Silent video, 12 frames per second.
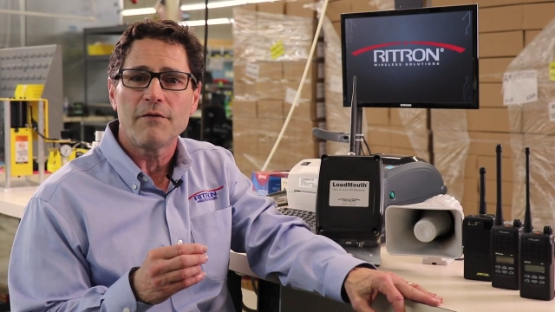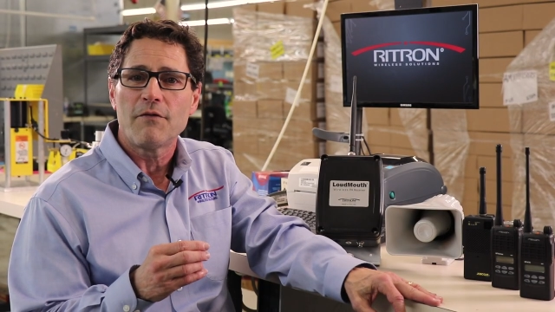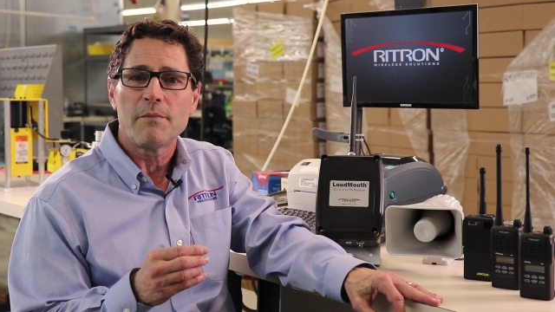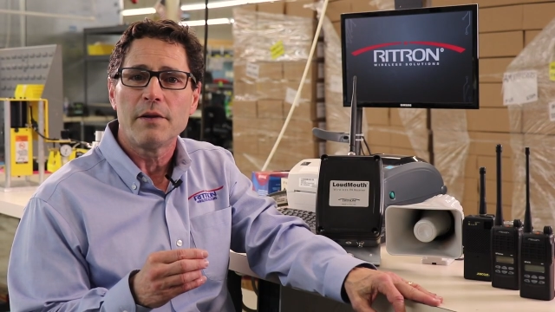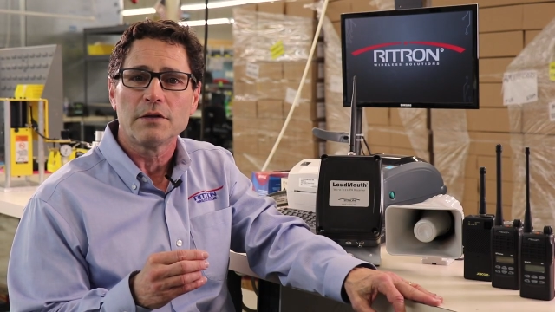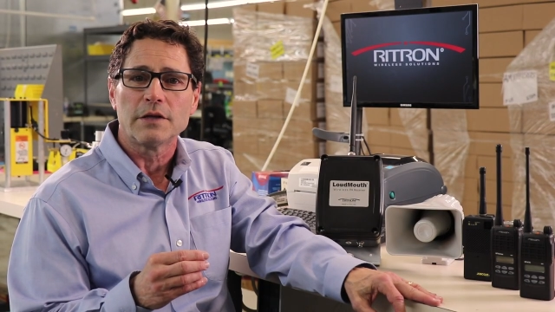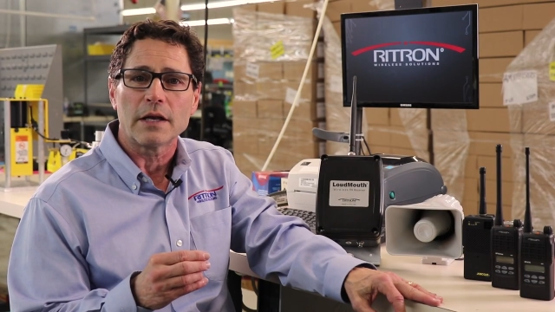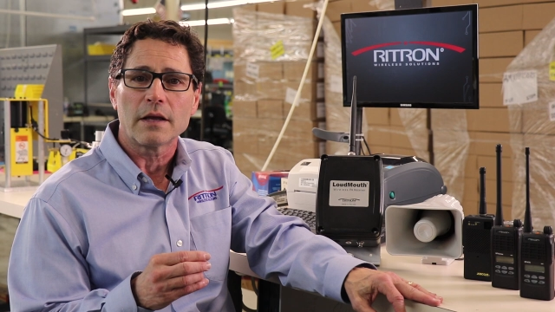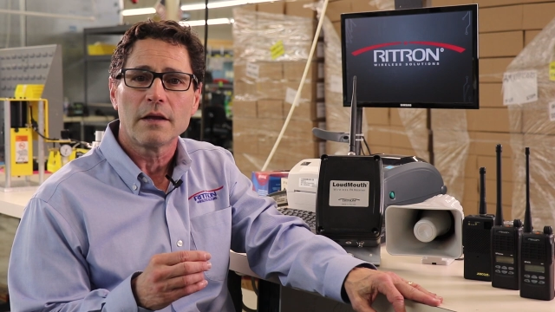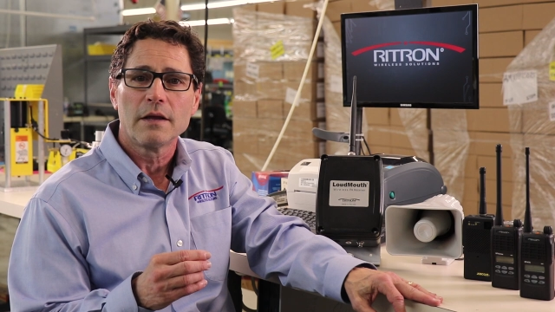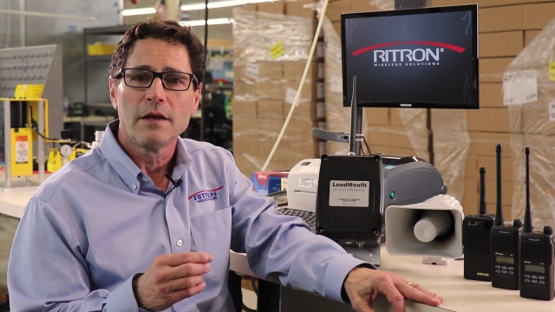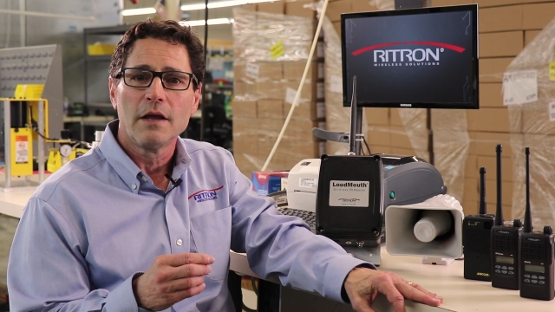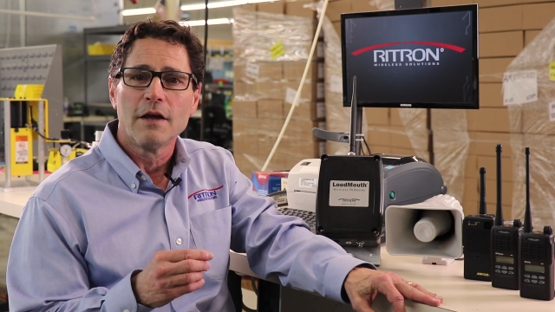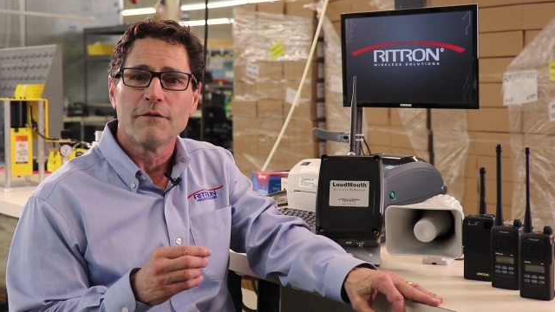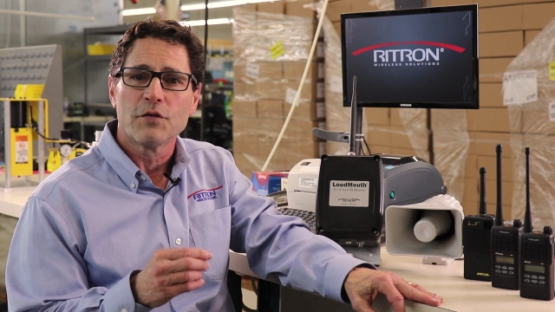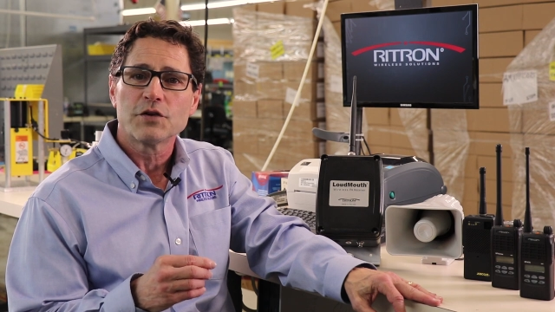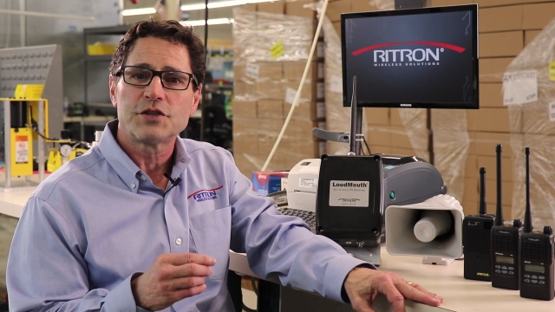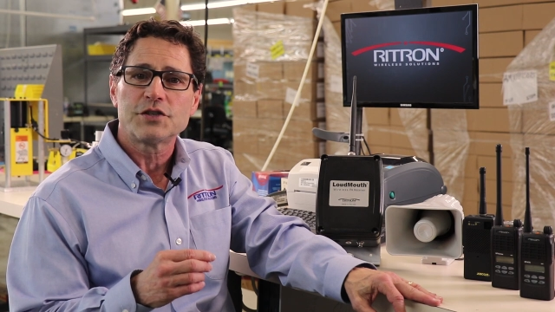of a building,
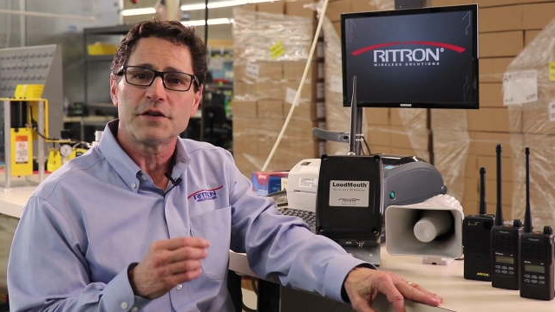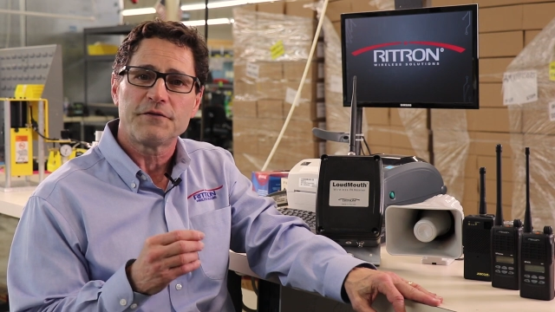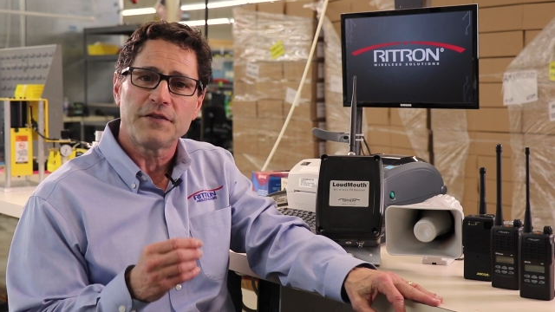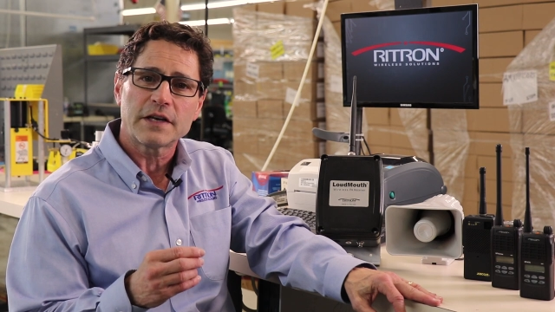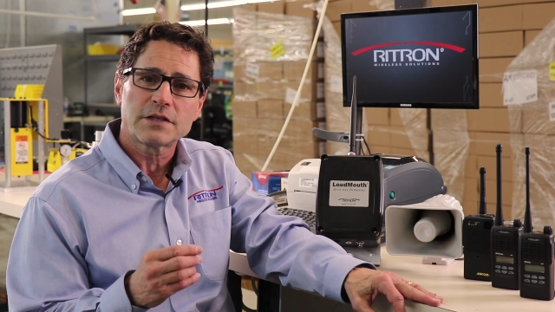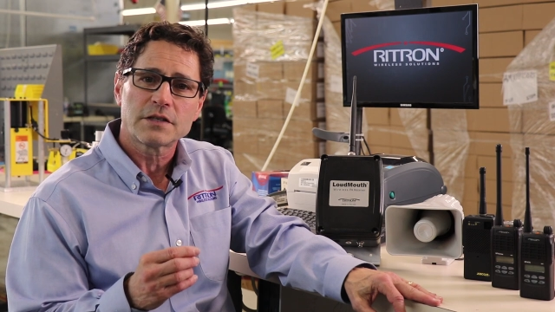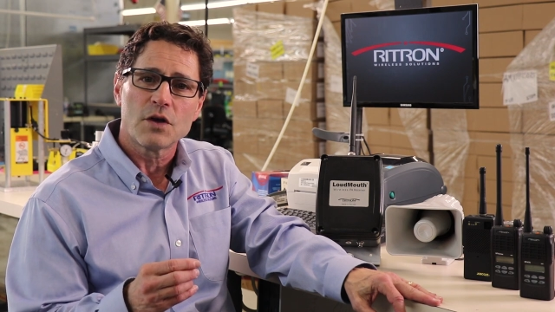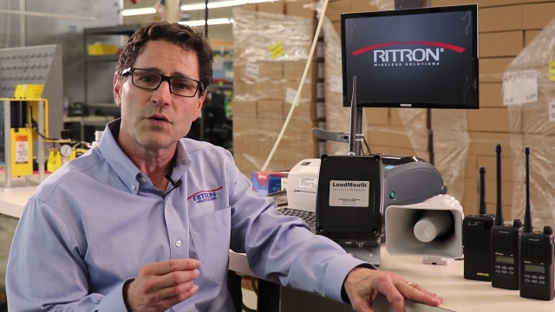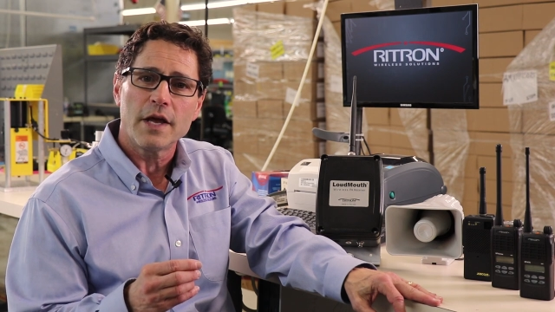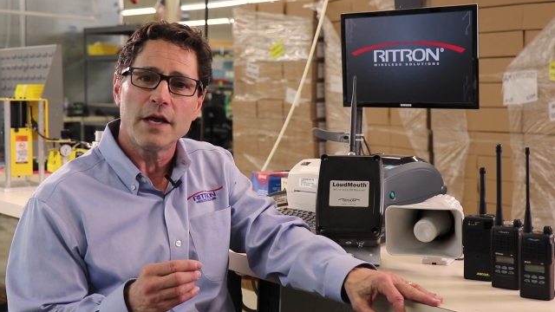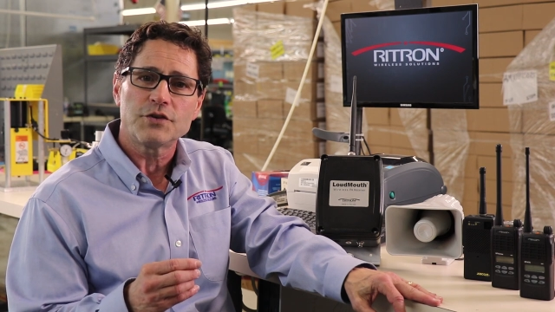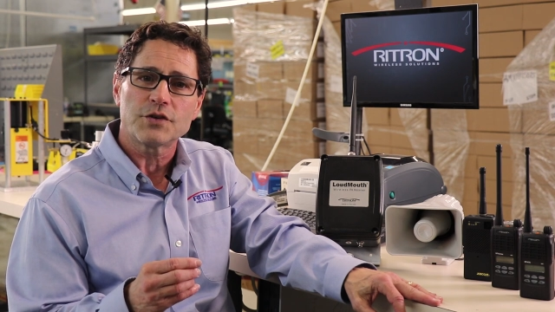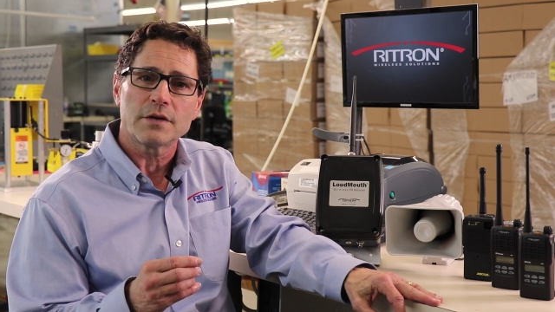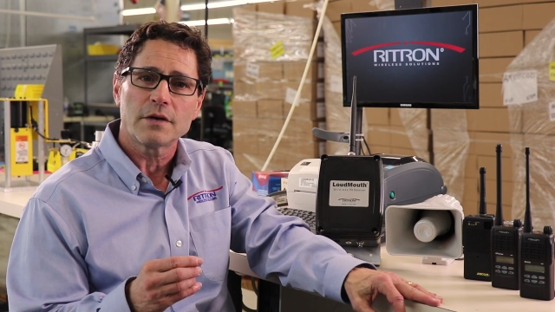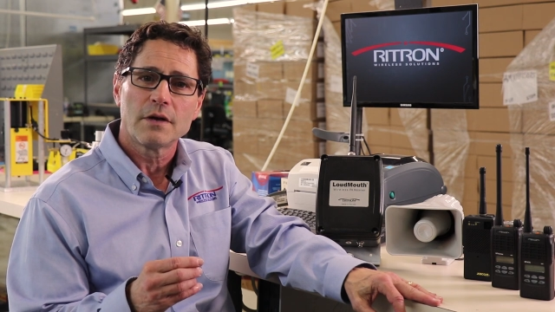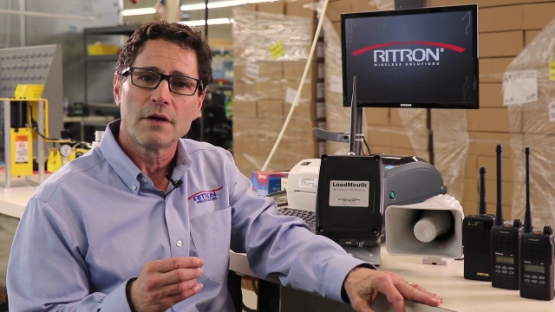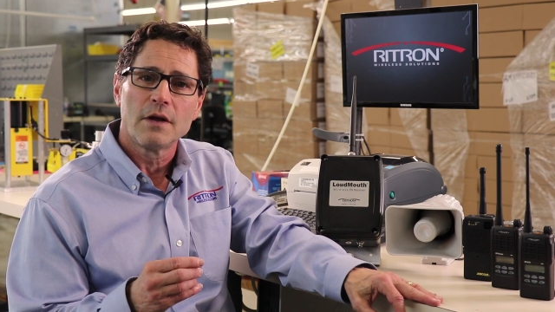versus a fixed location.